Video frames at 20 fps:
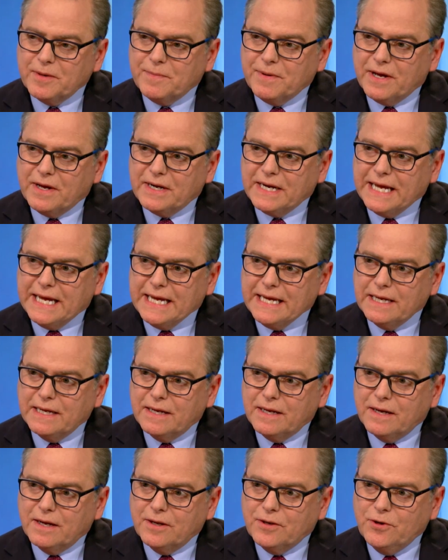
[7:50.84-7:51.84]
about a,
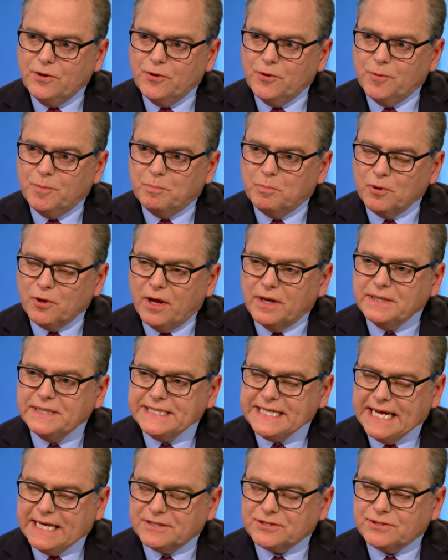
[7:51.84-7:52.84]
uh, a new blood
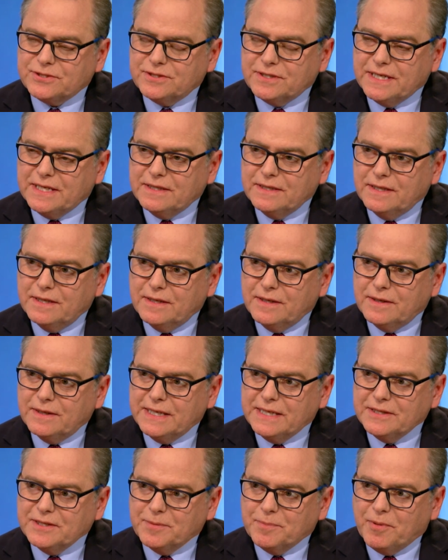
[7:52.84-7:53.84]
test in the
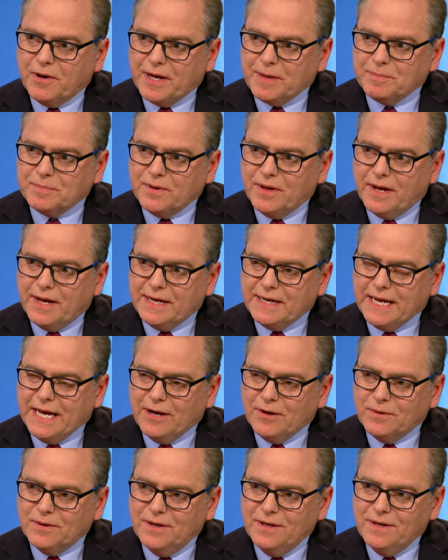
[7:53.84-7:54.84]
in the pipeline.
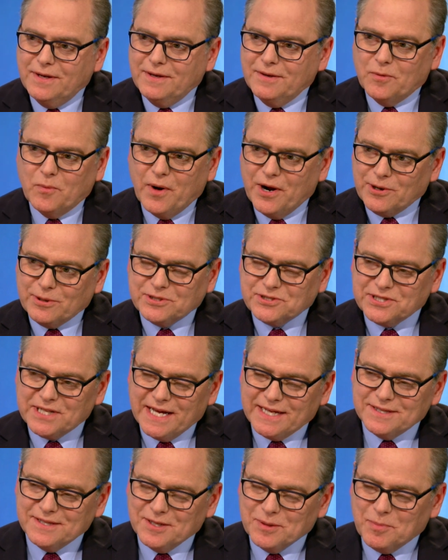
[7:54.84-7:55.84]
How, where is
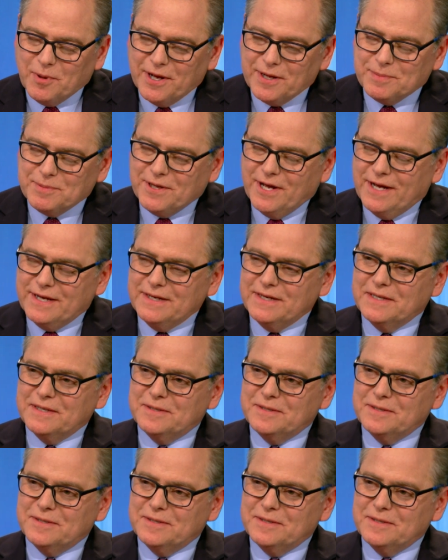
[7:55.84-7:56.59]
that in the pipeline?